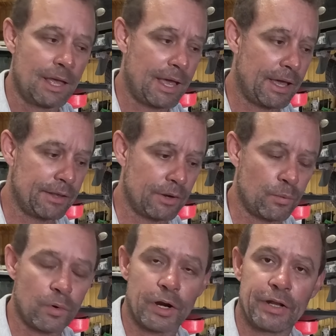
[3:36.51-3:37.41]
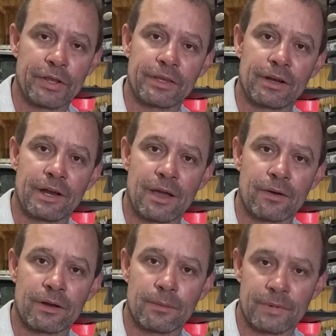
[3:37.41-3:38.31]
and they're worried that they're now
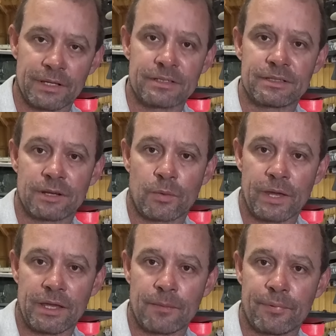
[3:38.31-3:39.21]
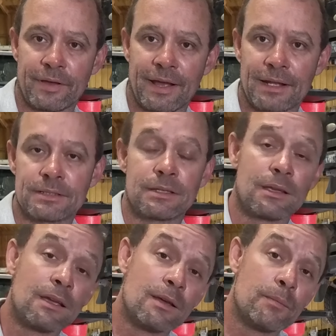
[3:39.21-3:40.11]
going to miss their weekend plans
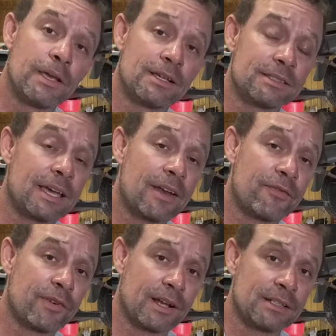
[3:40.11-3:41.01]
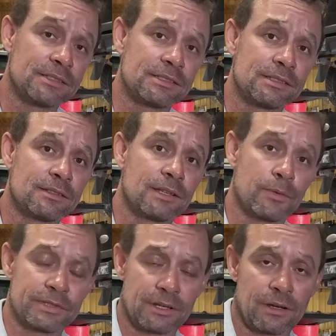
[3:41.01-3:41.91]
because they had friends that
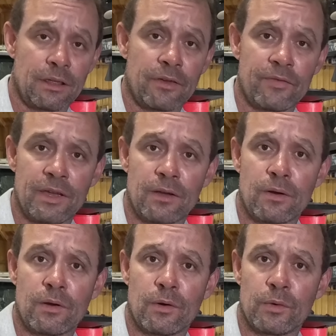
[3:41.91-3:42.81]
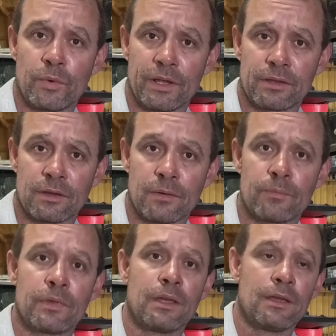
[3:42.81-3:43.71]
was in another vehicle going with them.